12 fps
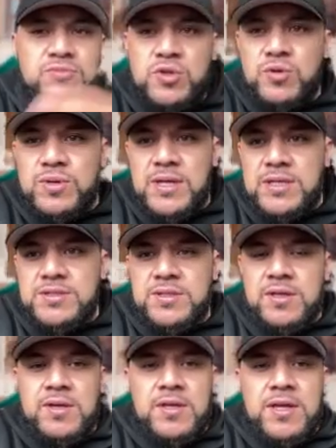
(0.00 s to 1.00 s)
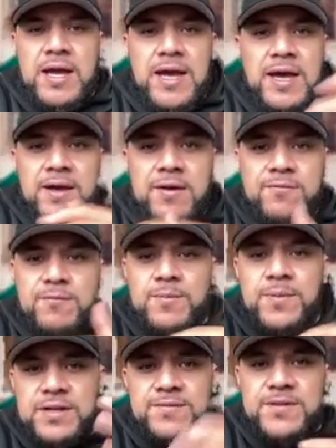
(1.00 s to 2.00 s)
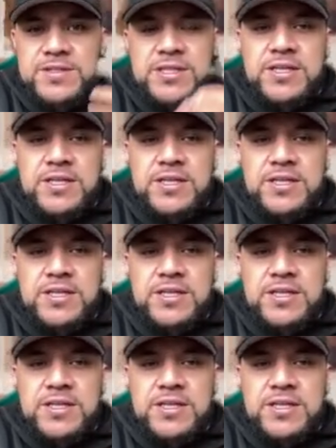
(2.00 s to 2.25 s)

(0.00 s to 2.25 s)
2 days, but if it's